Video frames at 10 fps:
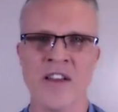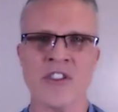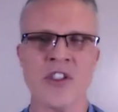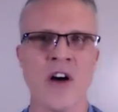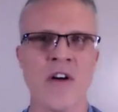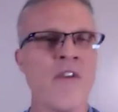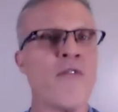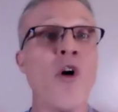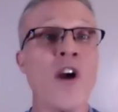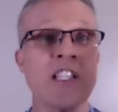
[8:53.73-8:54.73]
So,
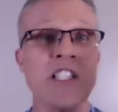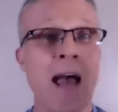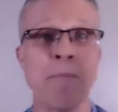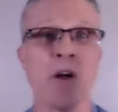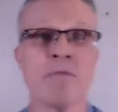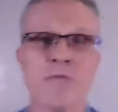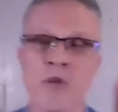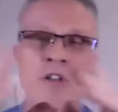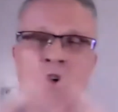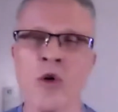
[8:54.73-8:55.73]
for example,
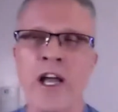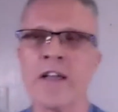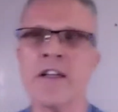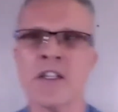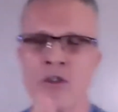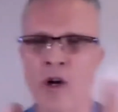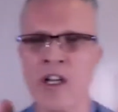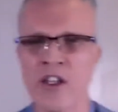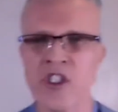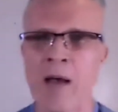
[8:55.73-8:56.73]
real quick, and it's one
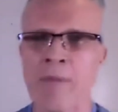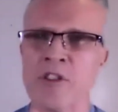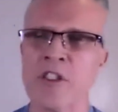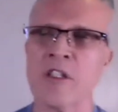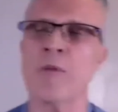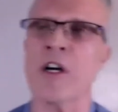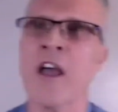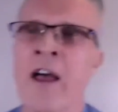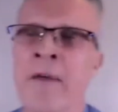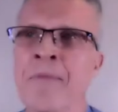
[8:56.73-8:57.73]
of the chapters of the book,
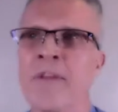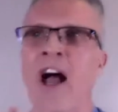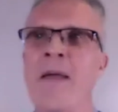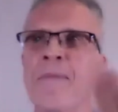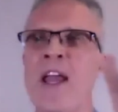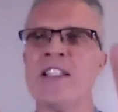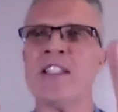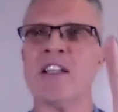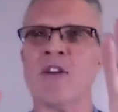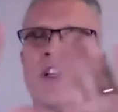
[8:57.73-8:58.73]
I
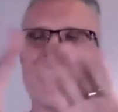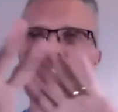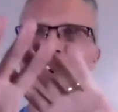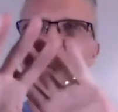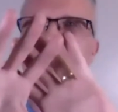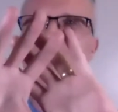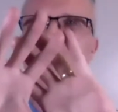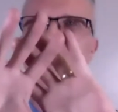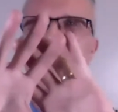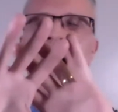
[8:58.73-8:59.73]
painted a really
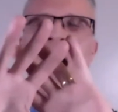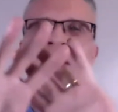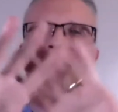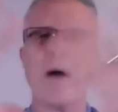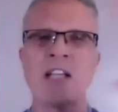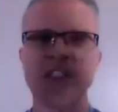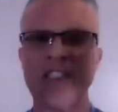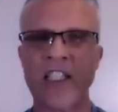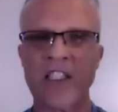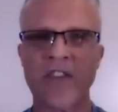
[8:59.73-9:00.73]
large five by
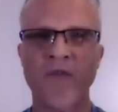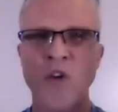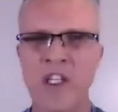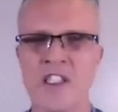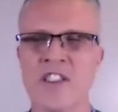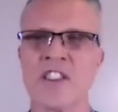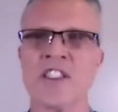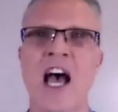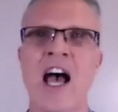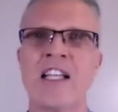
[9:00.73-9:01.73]
six foot
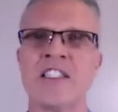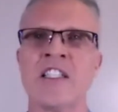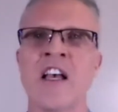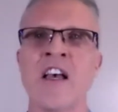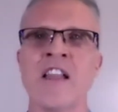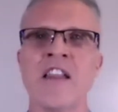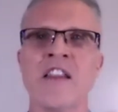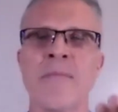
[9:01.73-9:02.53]
size, The